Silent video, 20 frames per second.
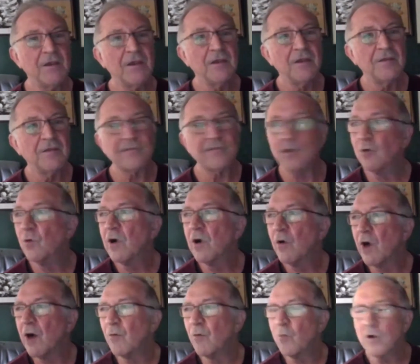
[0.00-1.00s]
So
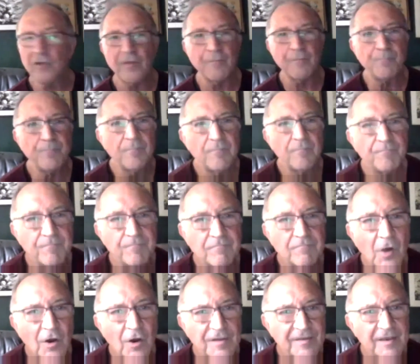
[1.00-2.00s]
one of the
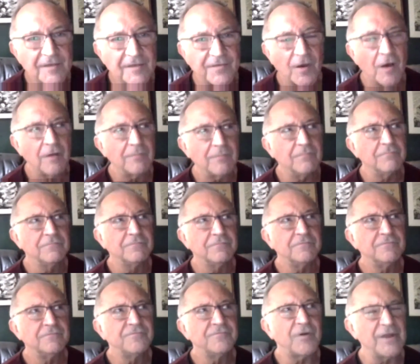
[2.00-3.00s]
ideas that I'm
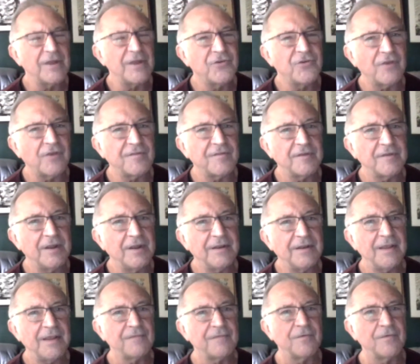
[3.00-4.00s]
very interested in
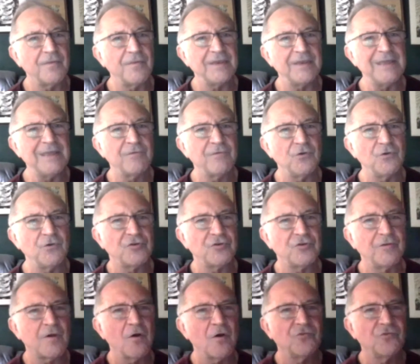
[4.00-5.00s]
is that the evolution
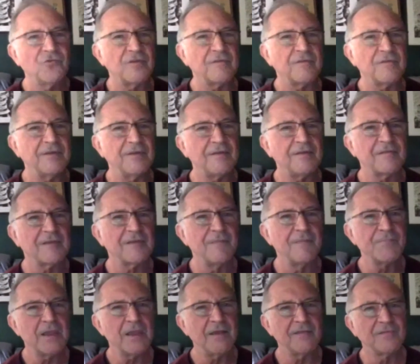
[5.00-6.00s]
of consciousness
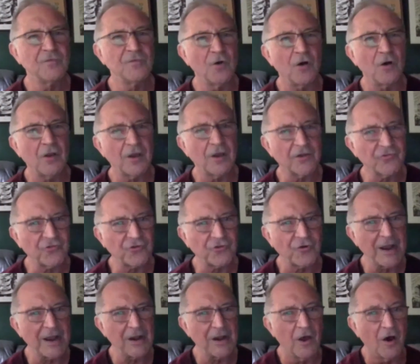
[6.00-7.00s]
is not like a
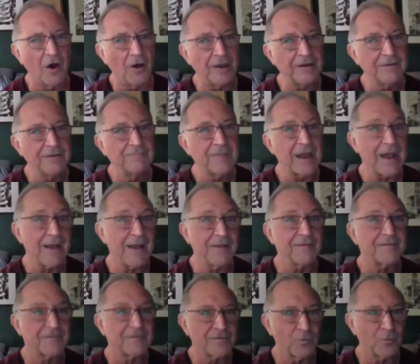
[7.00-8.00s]
straight line,
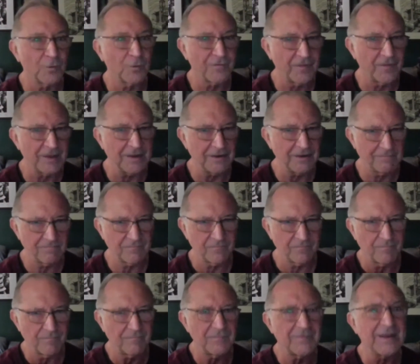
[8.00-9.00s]
as sort of the
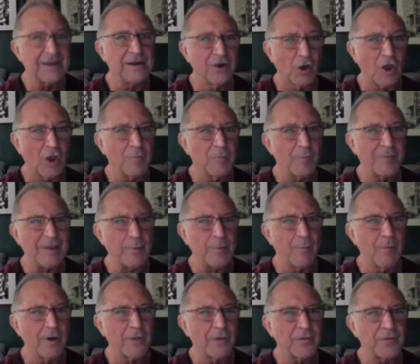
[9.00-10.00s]
Enlightenment people
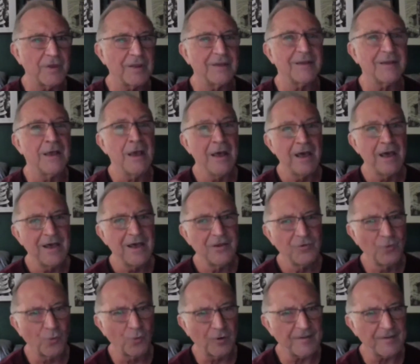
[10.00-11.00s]
might think,
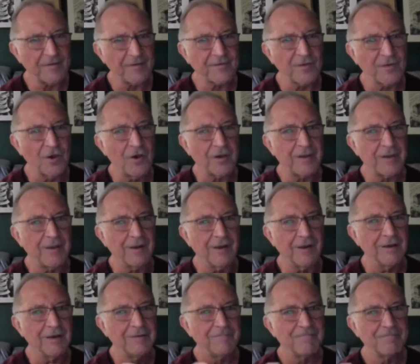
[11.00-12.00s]
nor is it
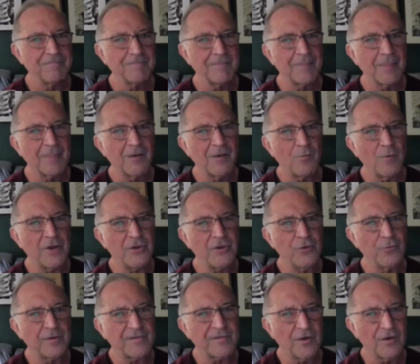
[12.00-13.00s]
circular, where you
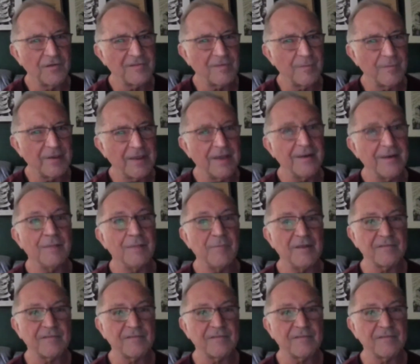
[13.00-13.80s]
return to the beginning, but it's a